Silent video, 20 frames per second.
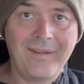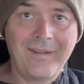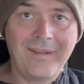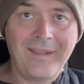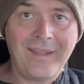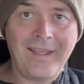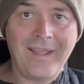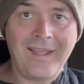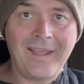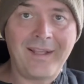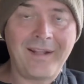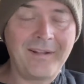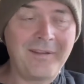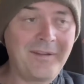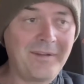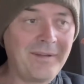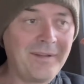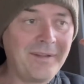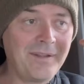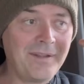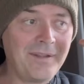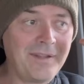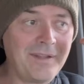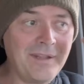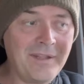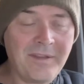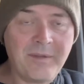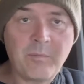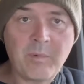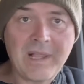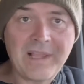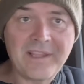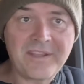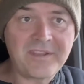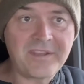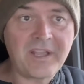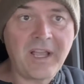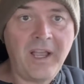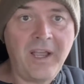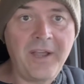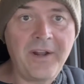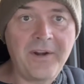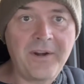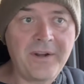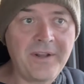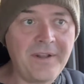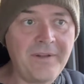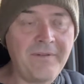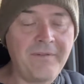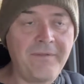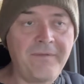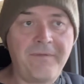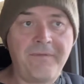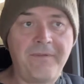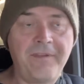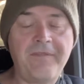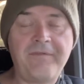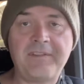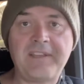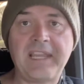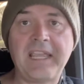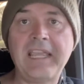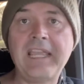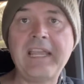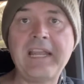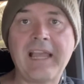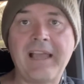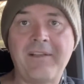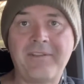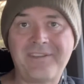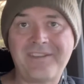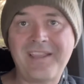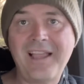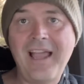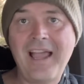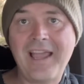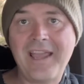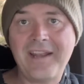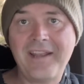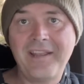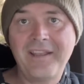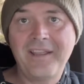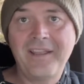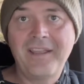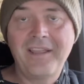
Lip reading: and while it's 115 outside,